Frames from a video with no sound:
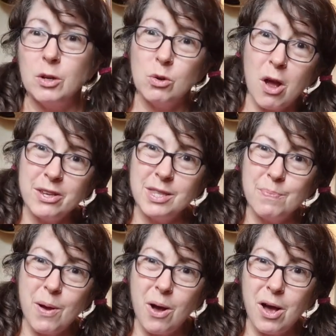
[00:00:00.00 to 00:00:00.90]
Across
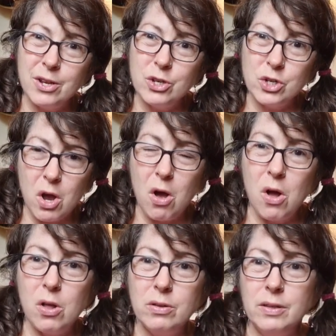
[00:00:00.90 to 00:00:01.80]
the Pond
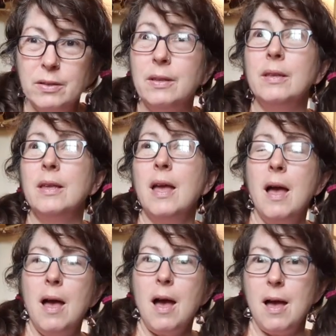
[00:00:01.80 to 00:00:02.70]
shawl
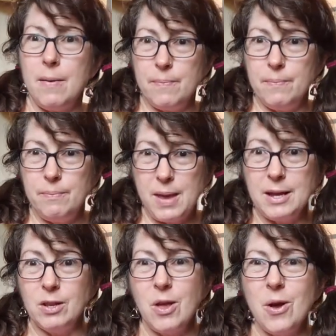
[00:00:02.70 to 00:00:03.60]

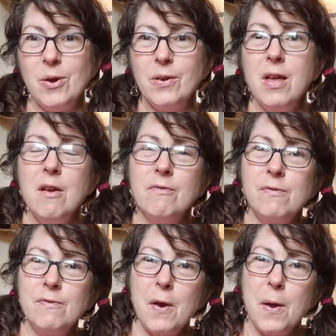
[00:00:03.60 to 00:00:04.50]
make along
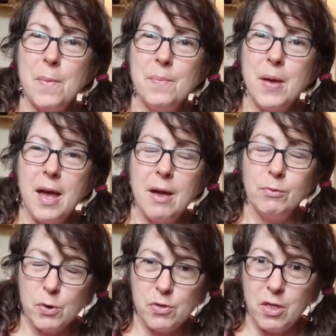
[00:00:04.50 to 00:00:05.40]
from
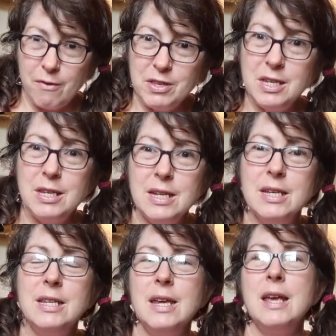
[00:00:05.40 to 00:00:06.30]
Ruth Loves to
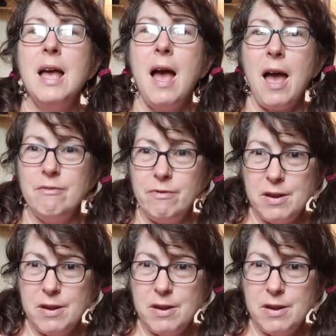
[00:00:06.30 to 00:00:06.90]
Knit and